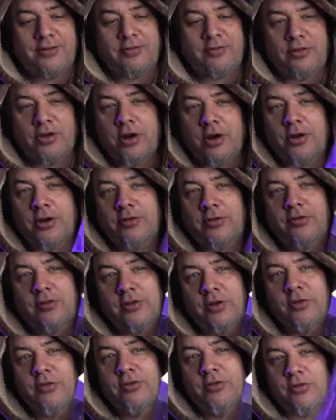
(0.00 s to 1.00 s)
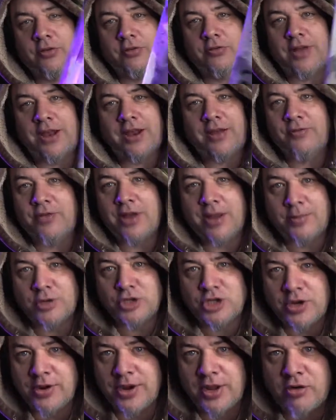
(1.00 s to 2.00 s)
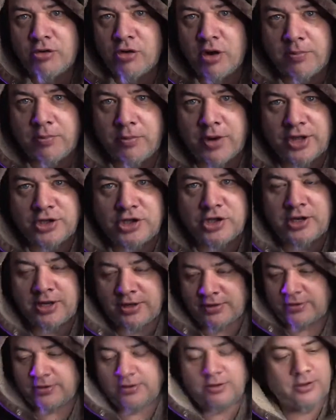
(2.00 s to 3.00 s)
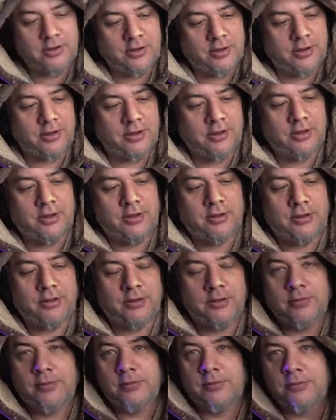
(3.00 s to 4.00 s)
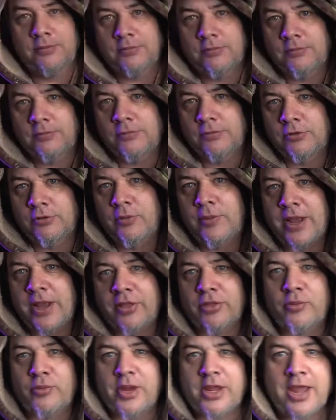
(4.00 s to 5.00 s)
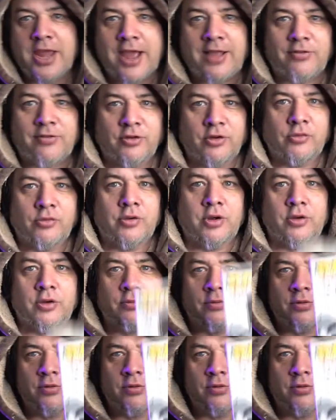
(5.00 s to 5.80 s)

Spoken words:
It's a Target exclusive. I love Tom and Jerry. I grew up watching it. So we got three cats in a row.